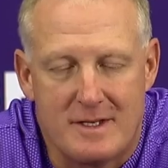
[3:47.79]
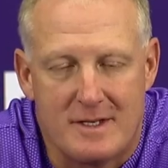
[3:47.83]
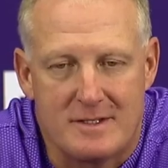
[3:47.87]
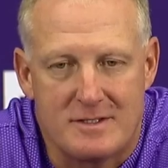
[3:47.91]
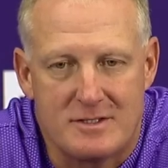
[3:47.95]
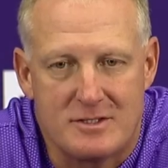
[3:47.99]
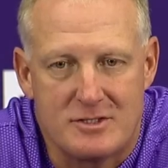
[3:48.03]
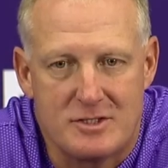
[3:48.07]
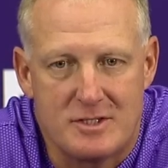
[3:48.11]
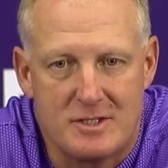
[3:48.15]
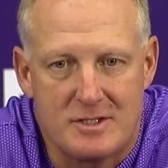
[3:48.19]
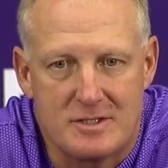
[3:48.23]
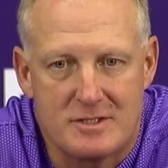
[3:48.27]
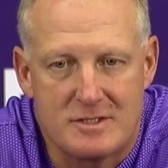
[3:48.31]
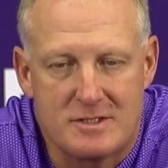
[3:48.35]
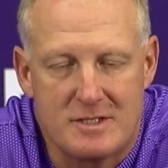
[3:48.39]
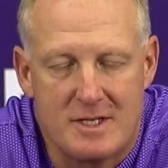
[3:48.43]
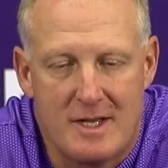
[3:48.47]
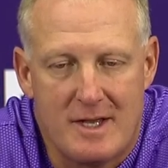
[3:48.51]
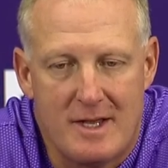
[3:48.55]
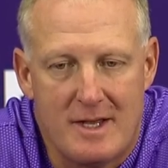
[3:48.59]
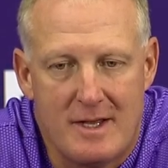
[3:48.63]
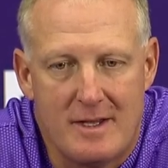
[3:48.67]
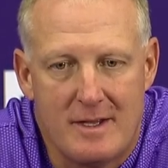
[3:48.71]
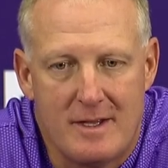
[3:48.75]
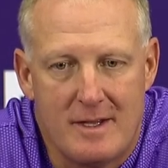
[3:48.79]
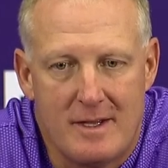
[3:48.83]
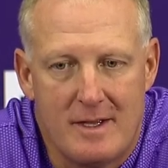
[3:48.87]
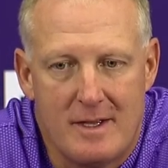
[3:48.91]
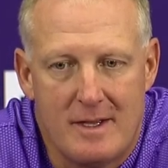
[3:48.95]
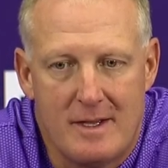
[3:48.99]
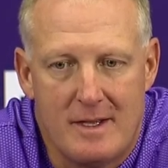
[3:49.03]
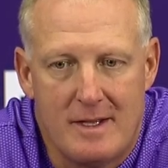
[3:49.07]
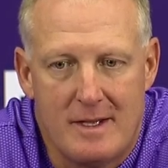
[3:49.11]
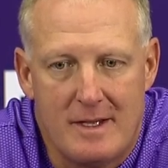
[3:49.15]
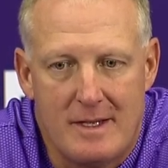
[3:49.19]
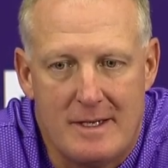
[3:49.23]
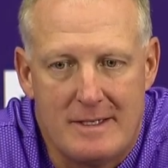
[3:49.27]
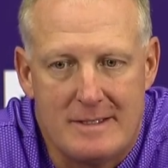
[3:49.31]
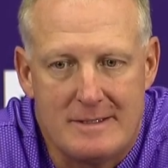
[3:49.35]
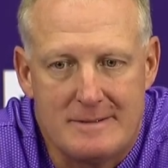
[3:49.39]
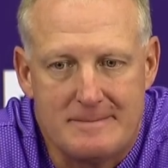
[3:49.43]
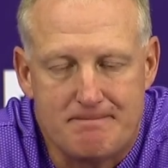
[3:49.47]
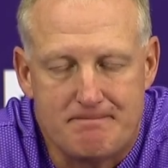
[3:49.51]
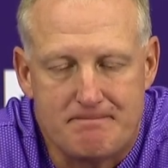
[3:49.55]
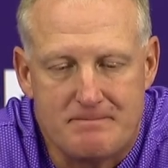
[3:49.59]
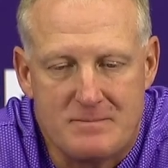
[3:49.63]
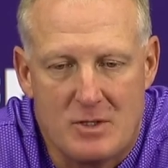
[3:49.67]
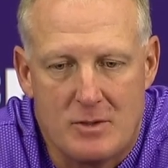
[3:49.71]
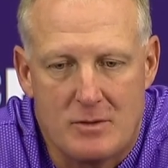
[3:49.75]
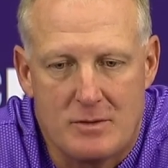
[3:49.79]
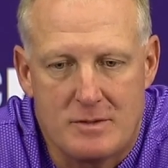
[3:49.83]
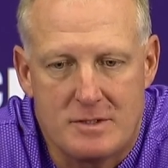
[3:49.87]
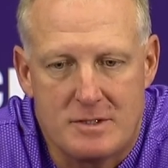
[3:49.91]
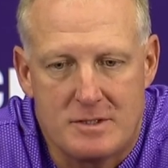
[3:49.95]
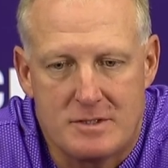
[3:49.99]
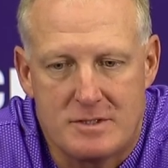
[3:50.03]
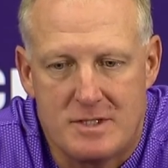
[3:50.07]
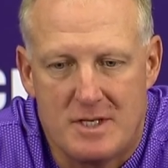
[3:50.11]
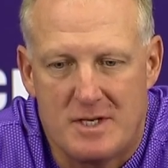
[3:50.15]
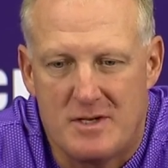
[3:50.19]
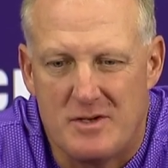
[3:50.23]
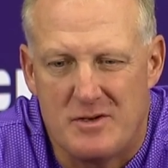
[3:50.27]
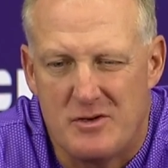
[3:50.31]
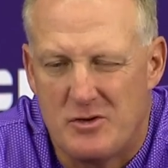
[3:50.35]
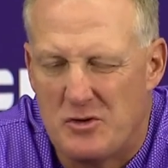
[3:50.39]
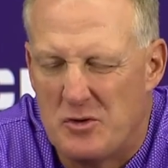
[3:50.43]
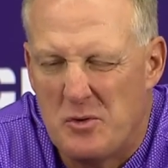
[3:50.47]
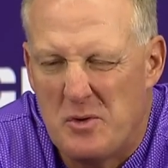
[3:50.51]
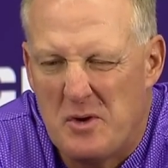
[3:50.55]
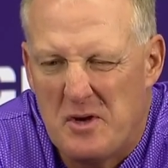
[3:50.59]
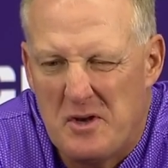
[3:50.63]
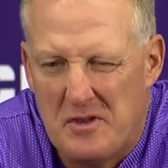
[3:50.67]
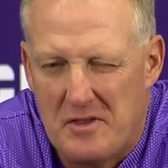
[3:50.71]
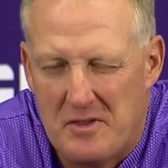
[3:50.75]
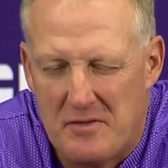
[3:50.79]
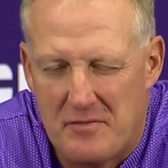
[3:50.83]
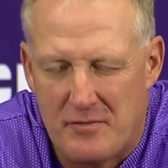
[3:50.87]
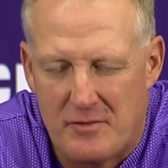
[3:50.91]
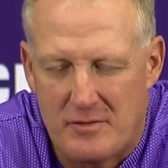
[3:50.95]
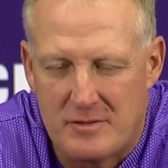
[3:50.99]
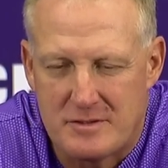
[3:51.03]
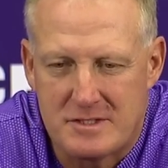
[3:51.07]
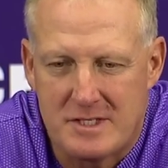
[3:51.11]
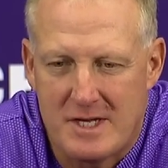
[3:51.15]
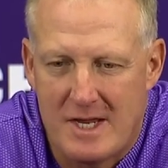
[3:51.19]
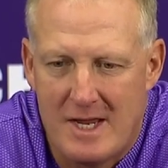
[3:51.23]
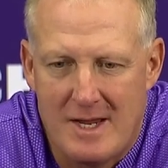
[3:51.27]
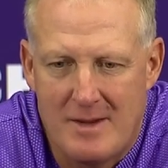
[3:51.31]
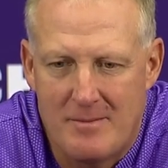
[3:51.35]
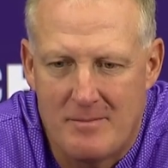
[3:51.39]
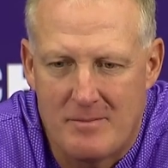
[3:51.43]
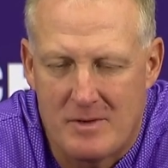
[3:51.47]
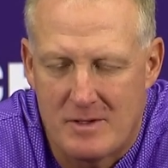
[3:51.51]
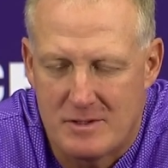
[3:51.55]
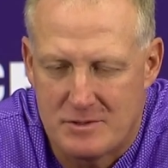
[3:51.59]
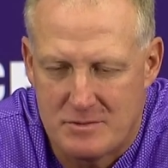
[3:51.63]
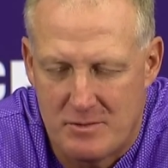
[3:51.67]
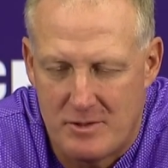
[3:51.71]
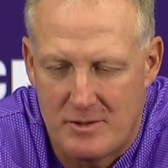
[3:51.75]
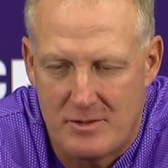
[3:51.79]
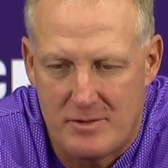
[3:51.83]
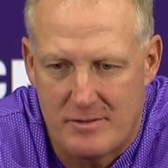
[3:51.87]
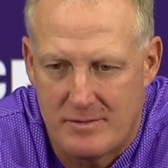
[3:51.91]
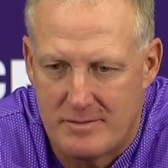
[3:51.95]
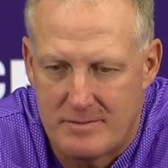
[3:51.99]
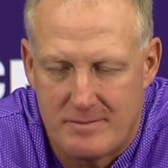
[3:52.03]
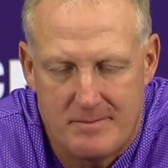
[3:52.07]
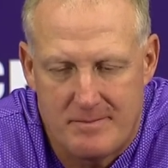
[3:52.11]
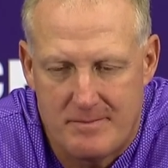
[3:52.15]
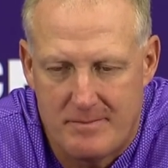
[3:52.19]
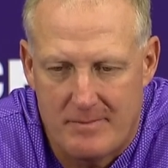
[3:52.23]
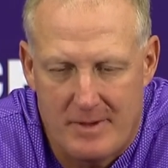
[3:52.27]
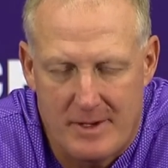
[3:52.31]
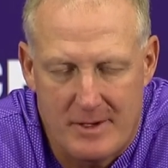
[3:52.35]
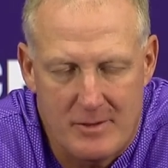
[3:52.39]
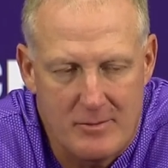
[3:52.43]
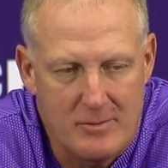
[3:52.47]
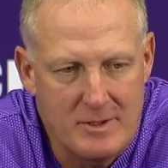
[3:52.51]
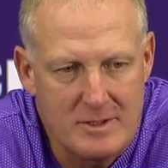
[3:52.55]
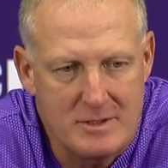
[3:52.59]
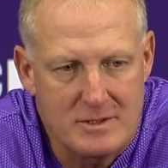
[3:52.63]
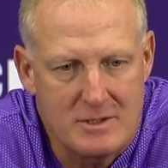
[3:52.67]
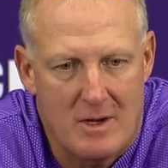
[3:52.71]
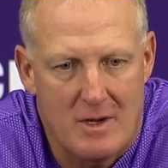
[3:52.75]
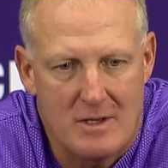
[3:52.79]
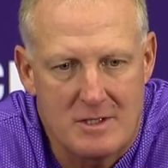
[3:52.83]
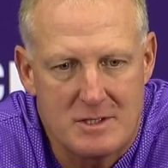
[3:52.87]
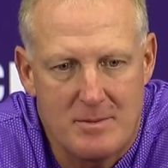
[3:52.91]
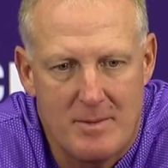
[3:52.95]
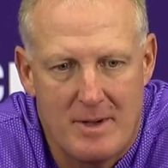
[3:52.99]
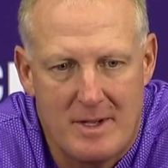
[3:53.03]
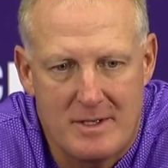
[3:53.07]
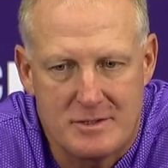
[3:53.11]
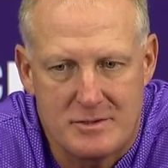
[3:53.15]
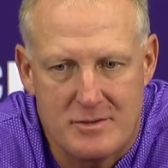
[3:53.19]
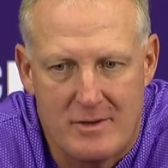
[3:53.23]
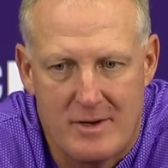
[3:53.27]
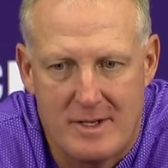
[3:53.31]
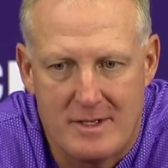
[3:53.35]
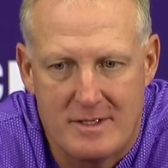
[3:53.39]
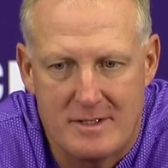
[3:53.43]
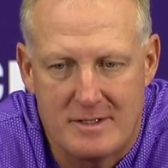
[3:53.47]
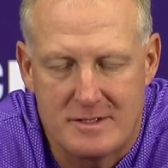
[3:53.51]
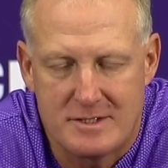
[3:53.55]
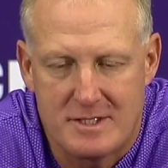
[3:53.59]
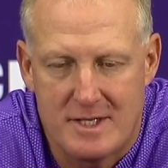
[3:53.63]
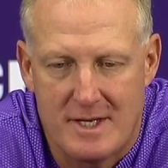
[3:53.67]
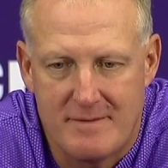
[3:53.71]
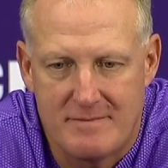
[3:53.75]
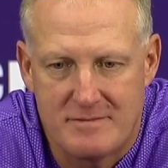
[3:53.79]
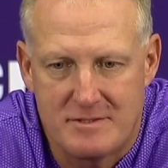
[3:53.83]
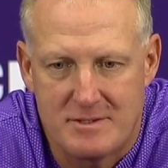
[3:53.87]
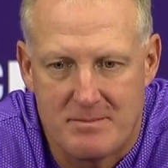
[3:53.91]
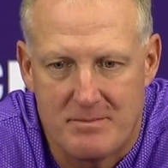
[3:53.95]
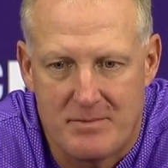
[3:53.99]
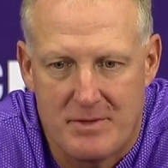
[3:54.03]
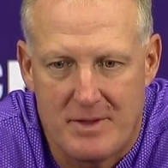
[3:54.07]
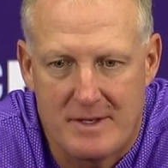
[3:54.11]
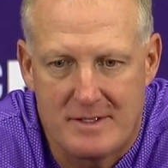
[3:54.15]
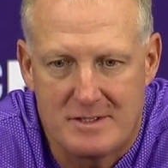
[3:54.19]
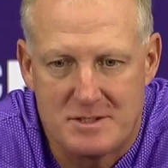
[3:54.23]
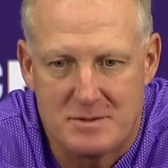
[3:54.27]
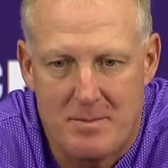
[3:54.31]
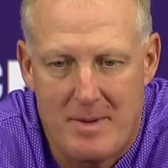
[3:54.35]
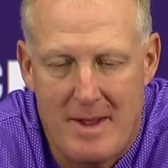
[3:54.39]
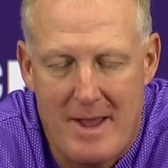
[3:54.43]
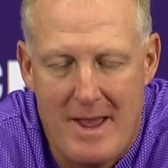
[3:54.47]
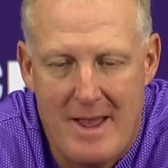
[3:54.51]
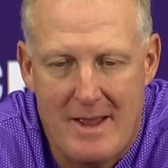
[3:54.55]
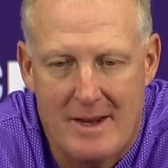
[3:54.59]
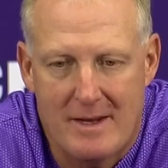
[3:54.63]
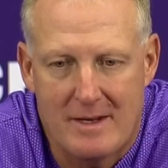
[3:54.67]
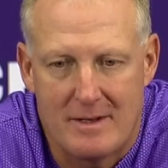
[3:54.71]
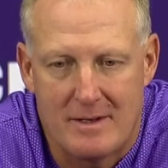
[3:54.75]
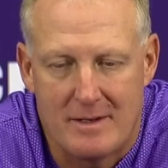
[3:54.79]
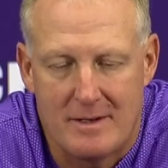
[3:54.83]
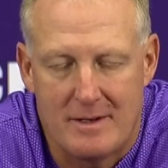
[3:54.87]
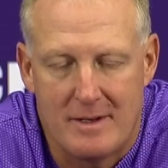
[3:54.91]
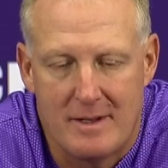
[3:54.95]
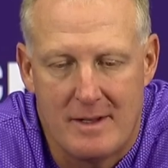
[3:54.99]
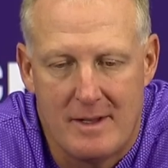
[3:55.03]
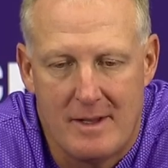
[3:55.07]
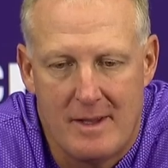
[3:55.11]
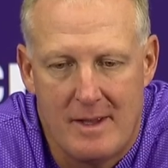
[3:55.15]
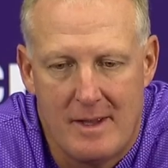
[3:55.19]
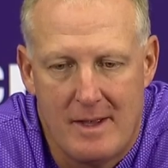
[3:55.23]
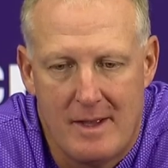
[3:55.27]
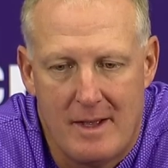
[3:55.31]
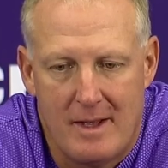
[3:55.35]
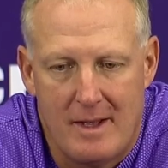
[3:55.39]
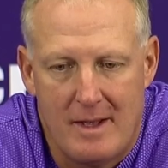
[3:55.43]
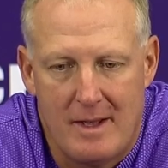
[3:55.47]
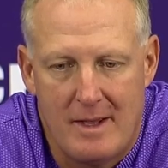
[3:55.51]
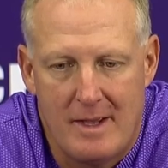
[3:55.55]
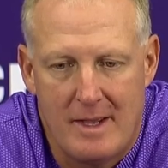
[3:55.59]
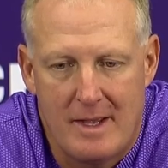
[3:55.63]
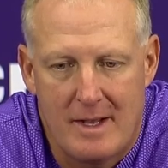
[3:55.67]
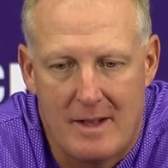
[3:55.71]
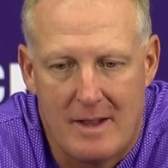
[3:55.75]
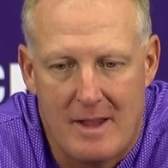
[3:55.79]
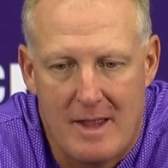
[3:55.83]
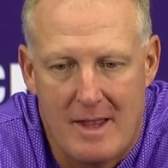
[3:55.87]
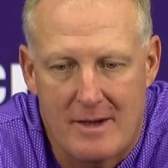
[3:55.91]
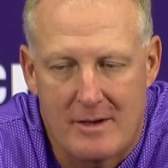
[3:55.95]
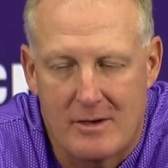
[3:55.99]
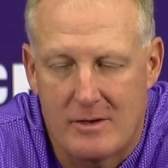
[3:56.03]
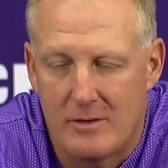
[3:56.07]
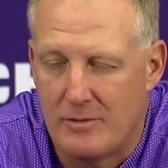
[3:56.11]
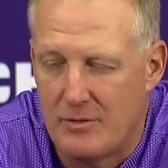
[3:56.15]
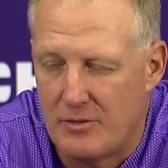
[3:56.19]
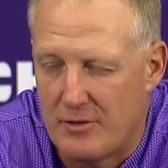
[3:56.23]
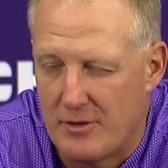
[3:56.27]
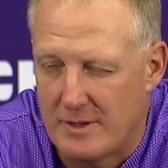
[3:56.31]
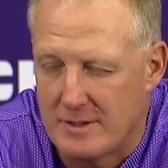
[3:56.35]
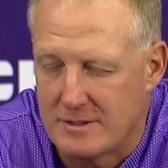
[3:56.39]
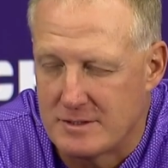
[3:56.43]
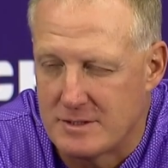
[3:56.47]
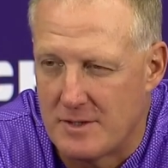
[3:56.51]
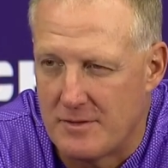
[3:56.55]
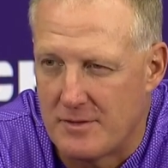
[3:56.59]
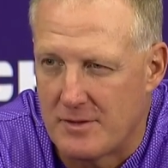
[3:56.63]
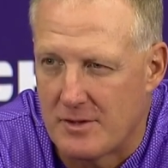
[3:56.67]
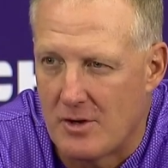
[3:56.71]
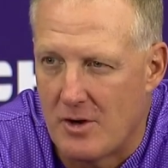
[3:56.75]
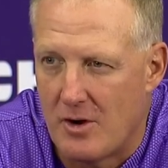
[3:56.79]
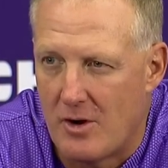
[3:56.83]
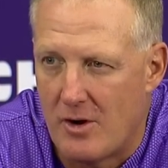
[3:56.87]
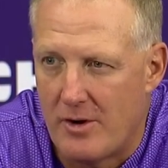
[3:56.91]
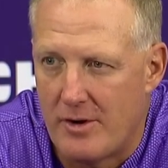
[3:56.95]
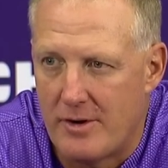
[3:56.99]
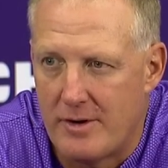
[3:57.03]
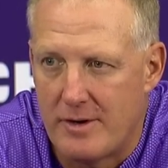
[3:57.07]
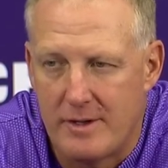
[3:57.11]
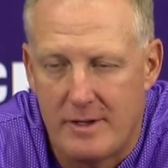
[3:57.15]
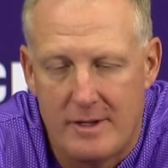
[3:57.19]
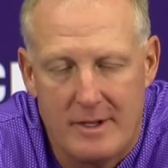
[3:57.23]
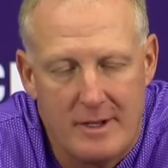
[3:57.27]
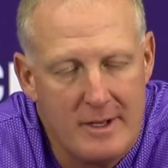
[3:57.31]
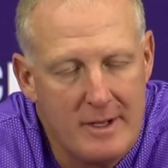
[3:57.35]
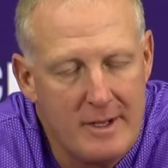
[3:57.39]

It's just uh, um, you know just didn't do it in the first game because we were like we had talked about trying to save some things back and uh, had a lot of good things on the card.